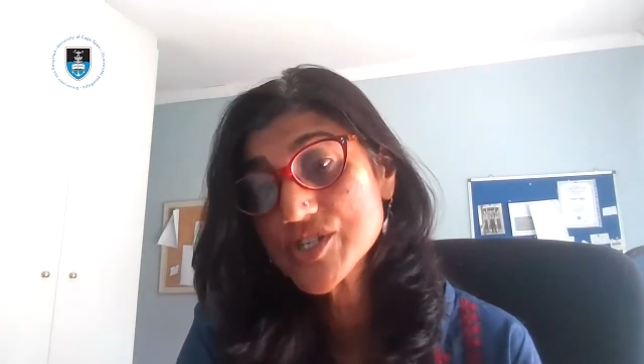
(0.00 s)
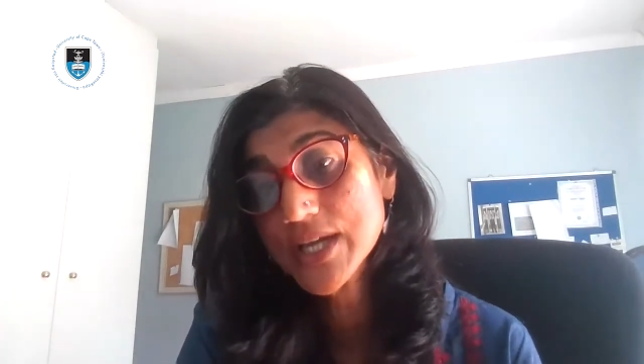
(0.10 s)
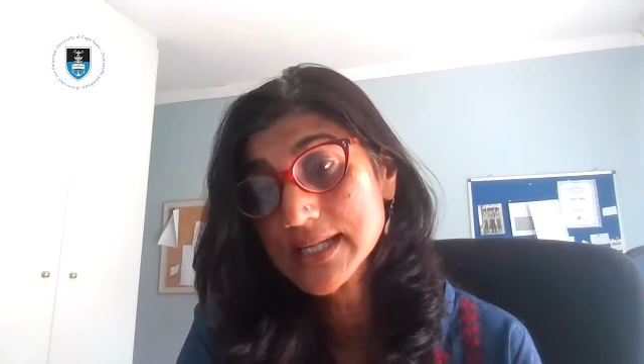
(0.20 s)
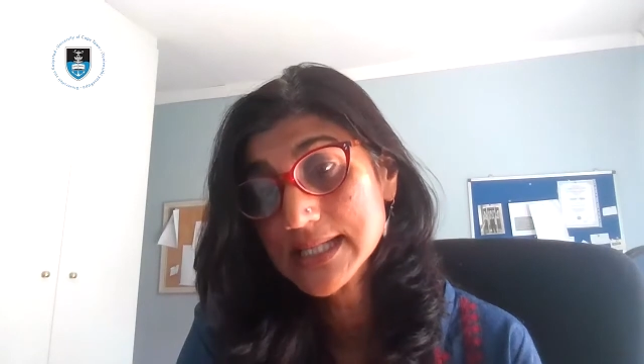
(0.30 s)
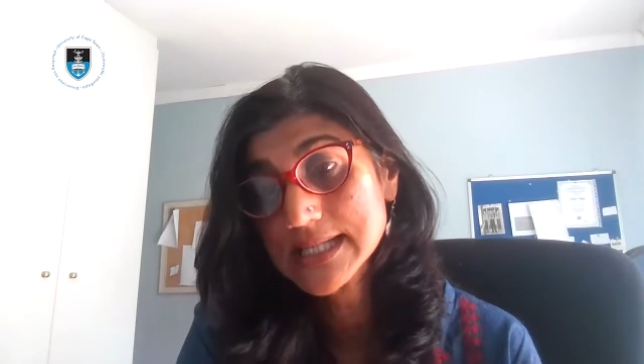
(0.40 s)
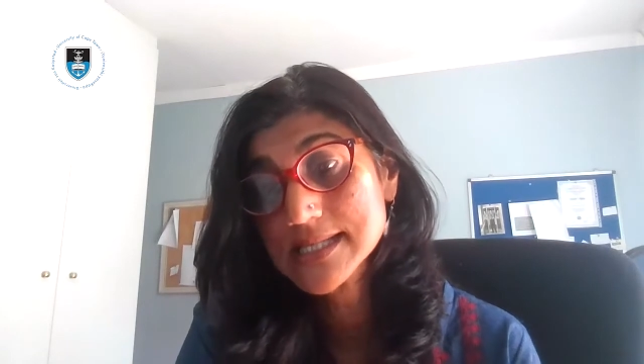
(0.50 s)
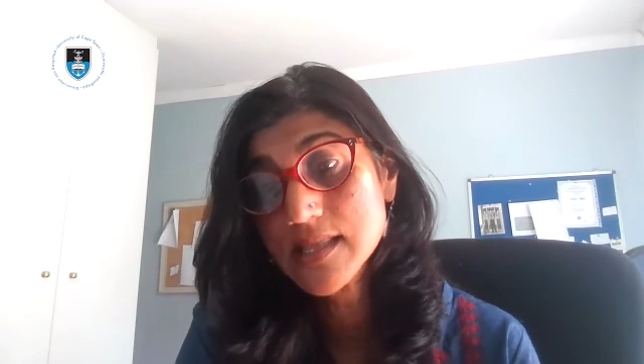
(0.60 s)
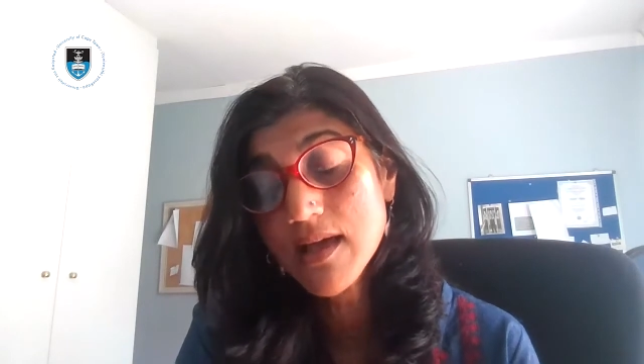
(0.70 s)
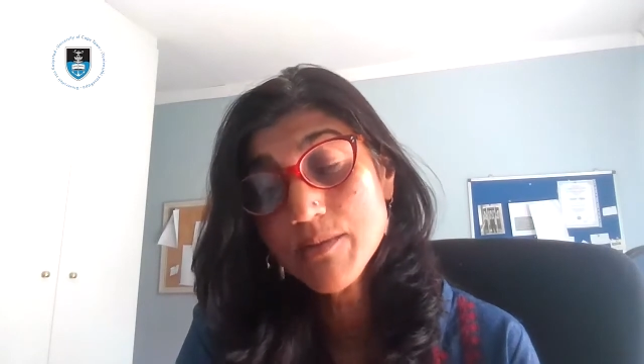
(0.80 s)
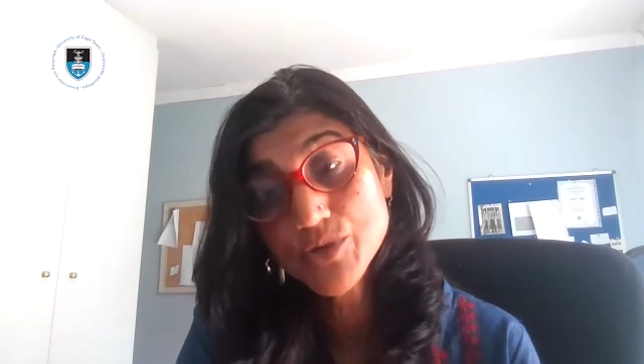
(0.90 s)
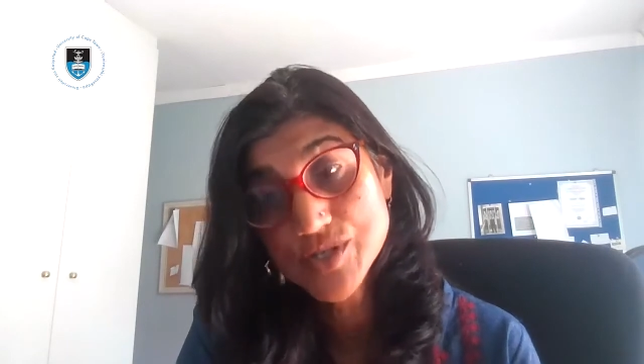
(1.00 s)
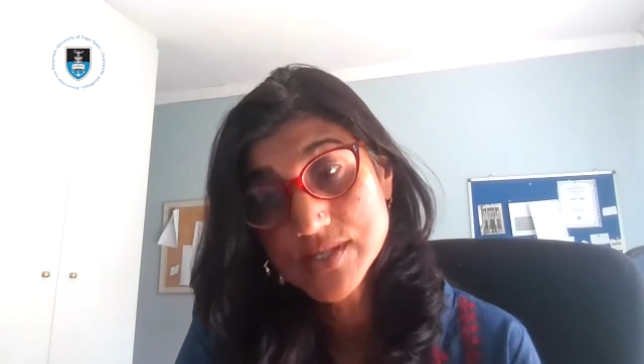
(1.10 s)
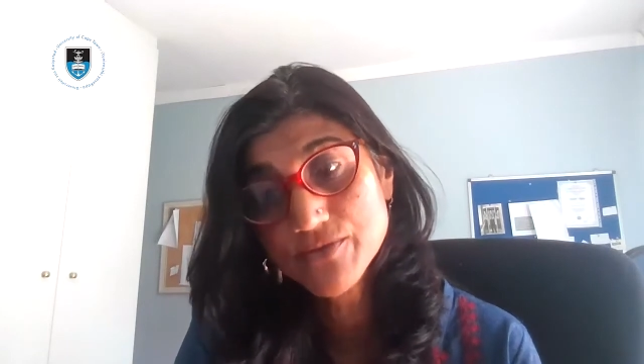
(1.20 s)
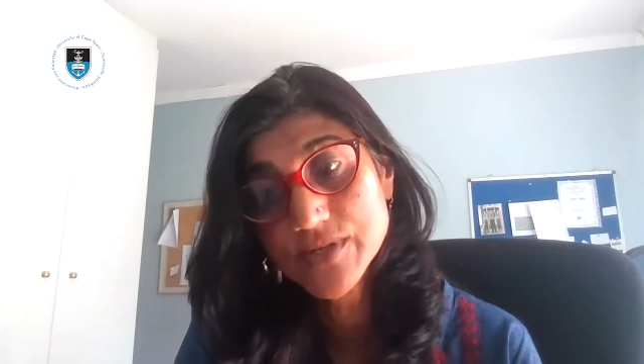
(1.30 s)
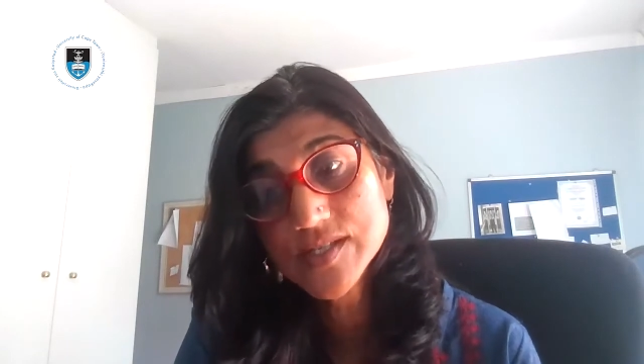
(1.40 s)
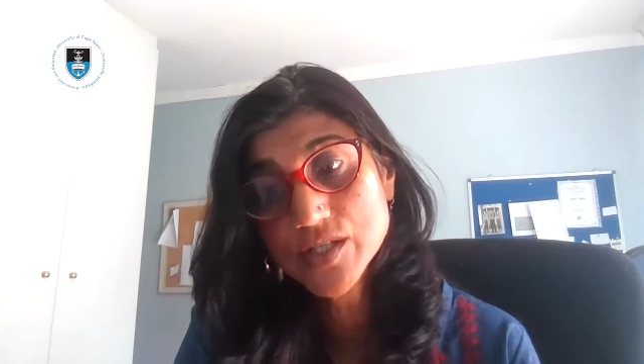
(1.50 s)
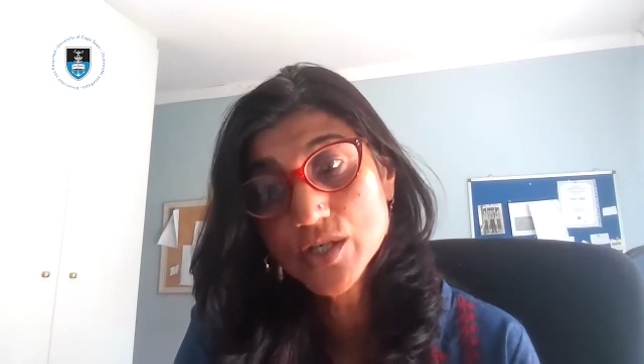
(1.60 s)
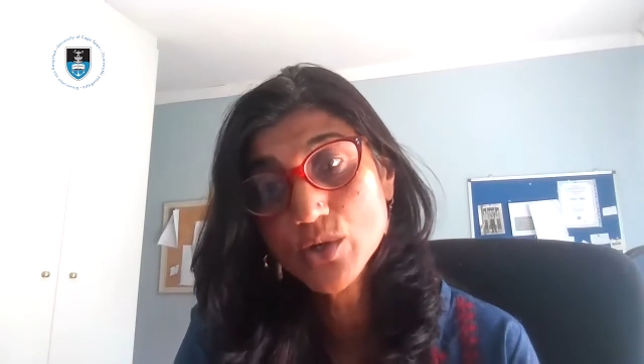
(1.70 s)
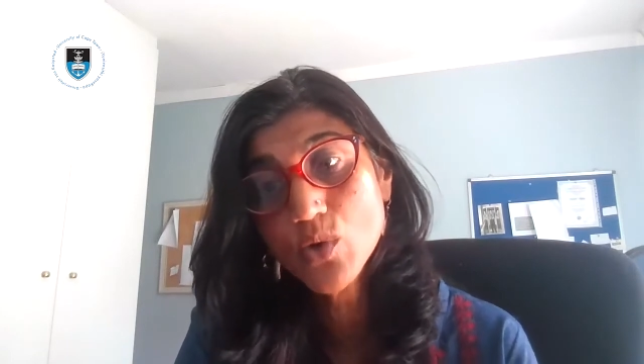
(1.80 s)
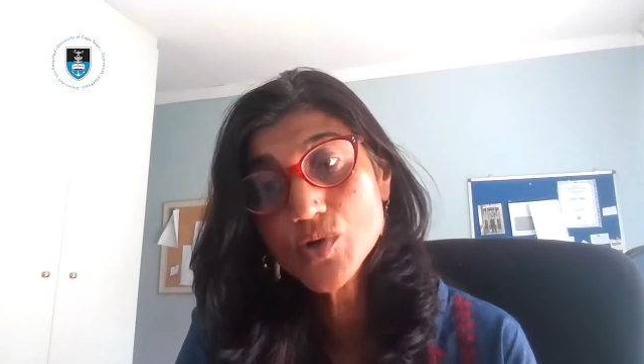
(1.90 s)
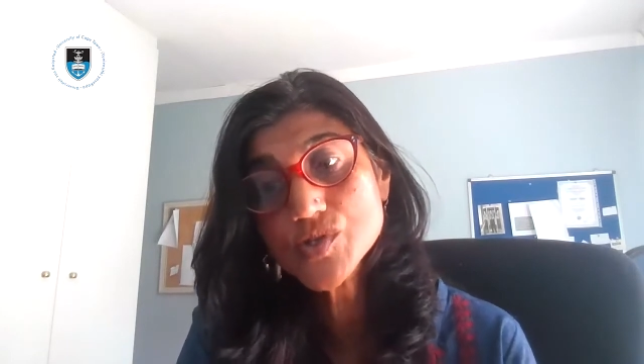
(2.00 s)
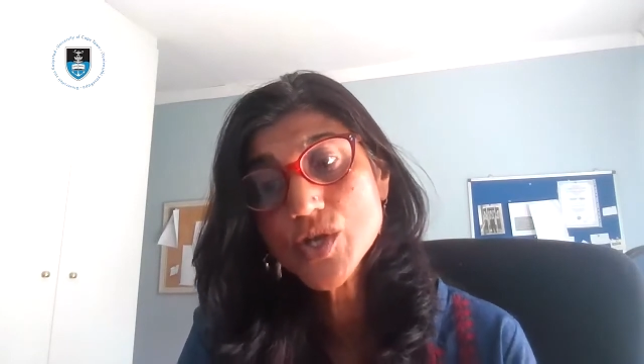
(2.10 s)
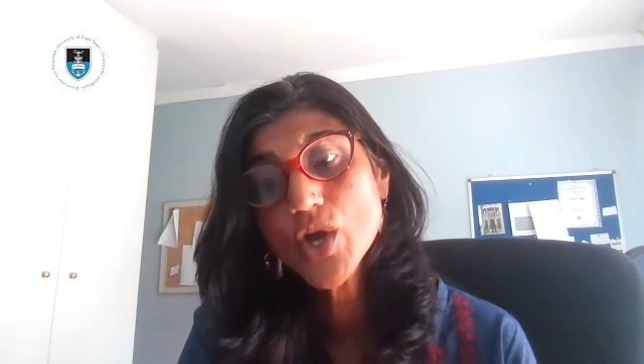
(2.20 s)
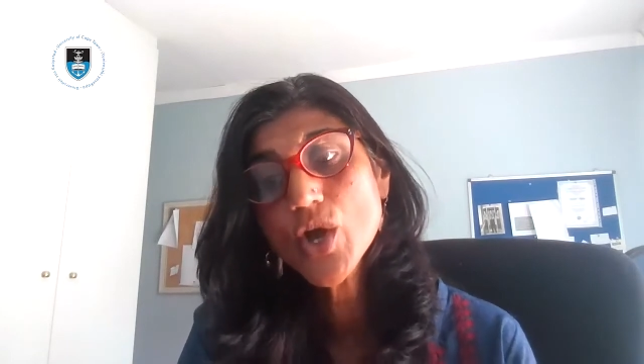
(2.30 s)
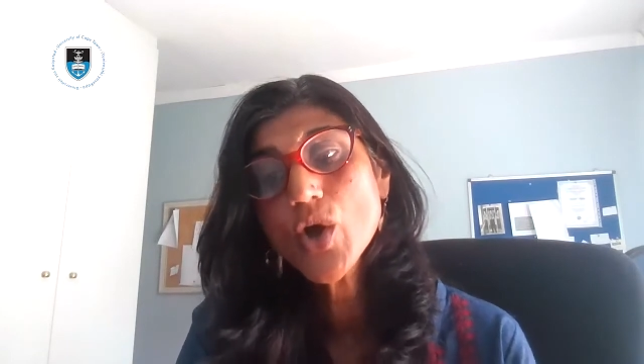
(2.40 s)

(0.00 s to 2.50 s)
Christianity and Islam, which is a first year course.